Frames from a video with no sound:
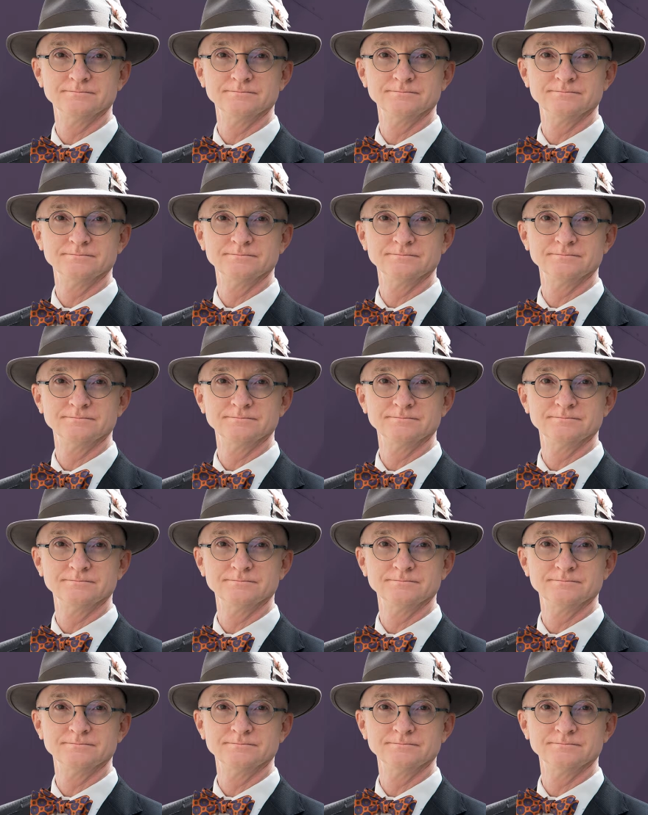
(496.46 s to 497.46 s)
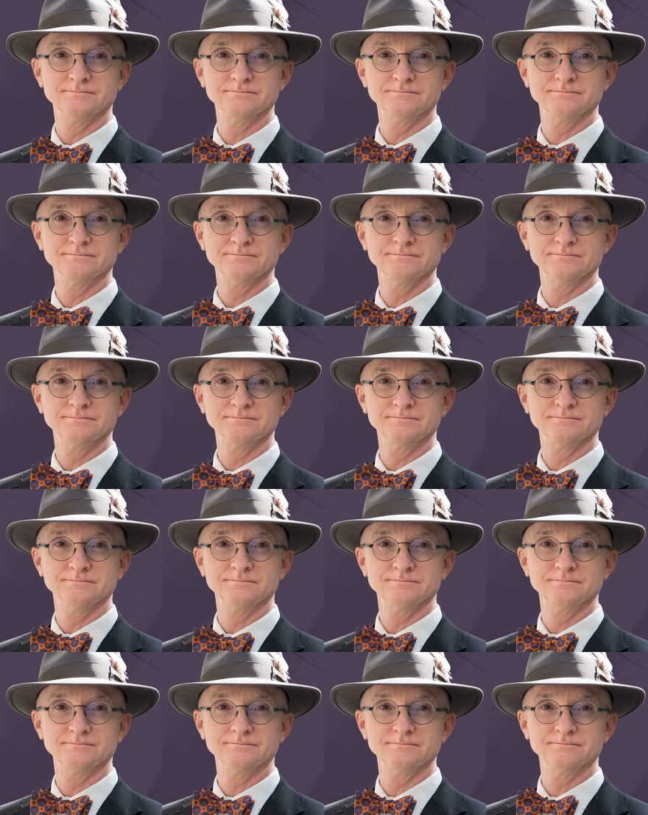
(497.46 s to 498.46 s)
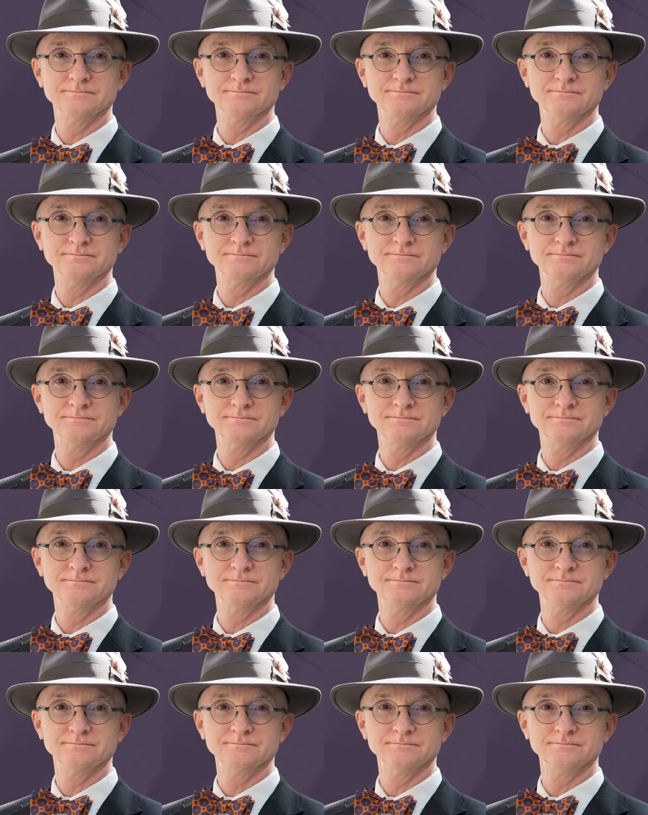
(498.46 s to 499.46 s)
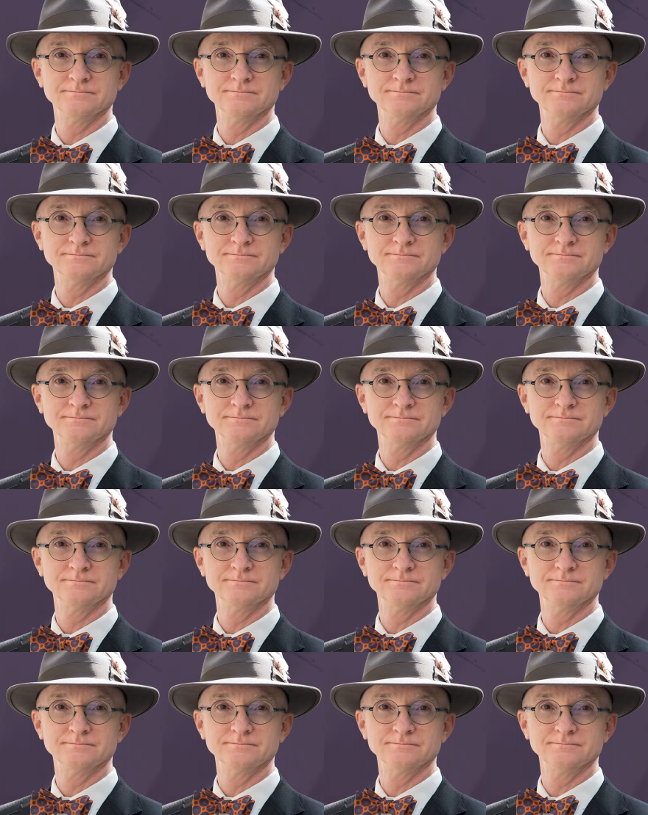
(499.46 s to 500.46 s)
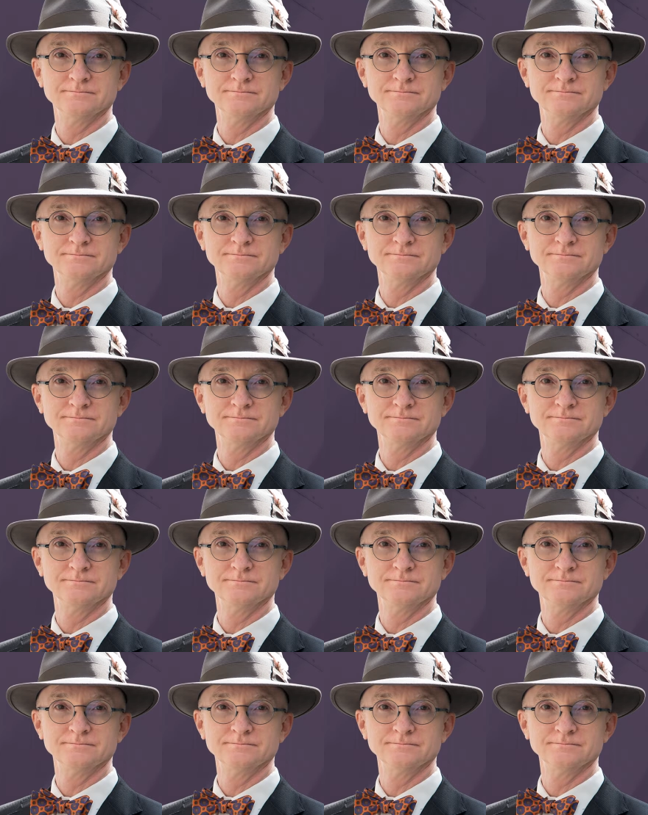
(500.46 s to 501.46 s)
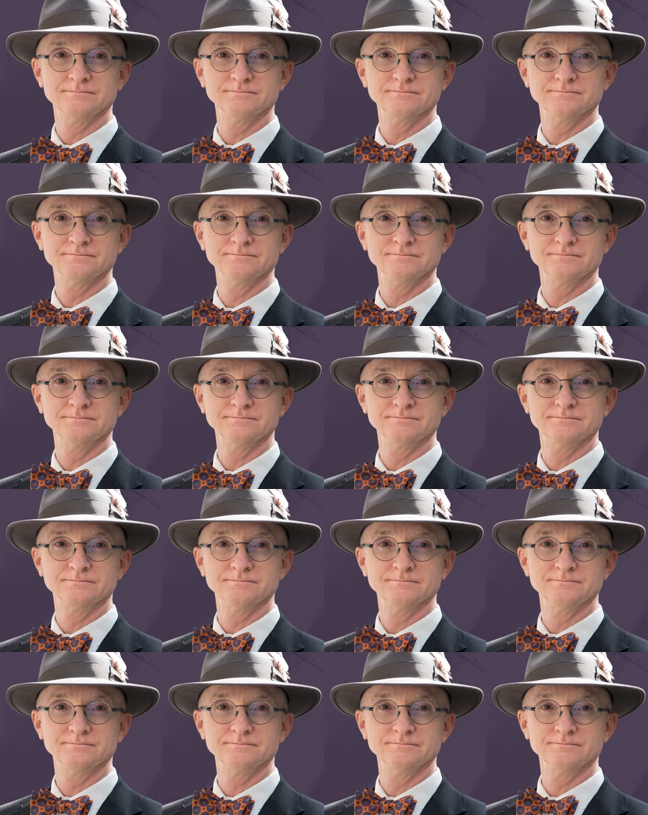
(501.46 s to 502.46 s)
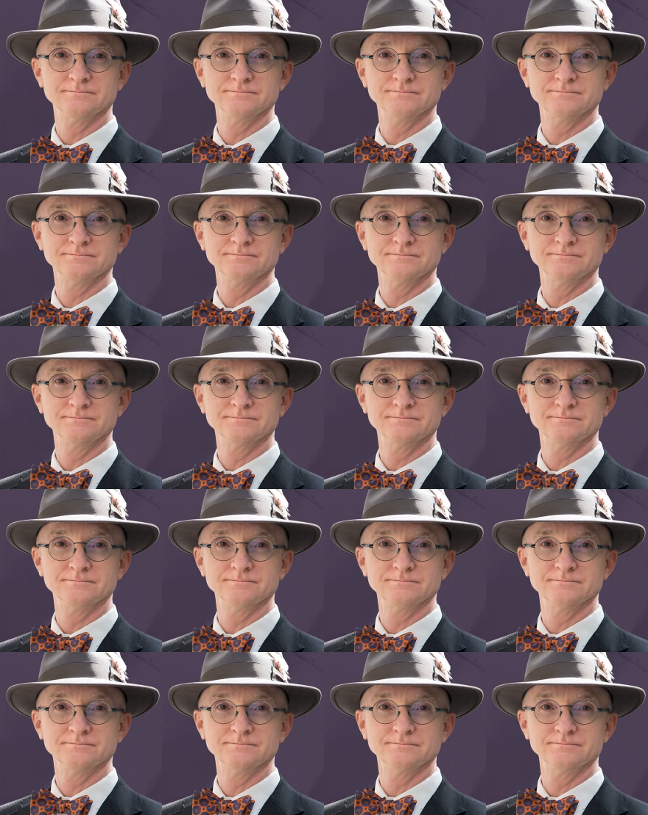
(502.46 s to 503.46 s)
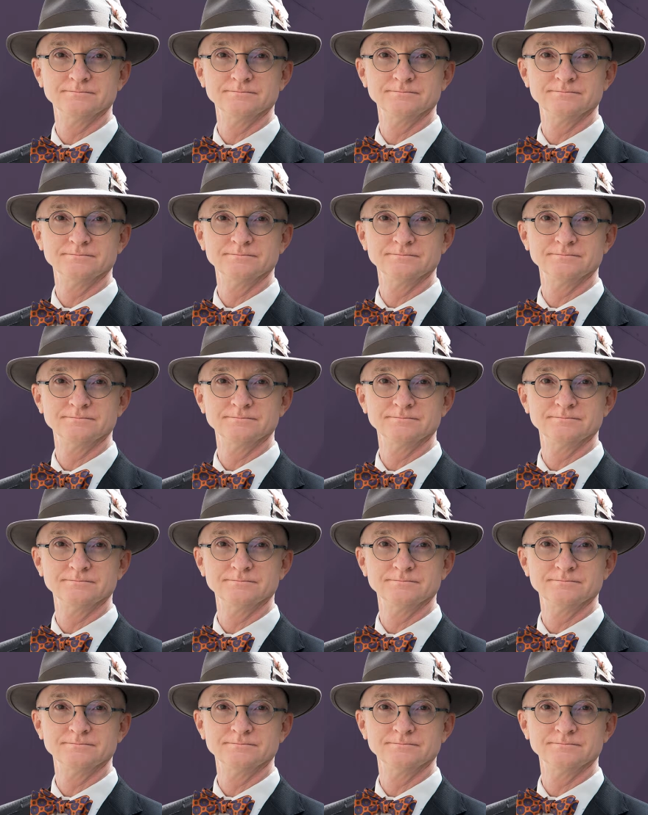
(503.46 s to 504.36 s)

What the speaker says: This is a still picture; no speech is visible.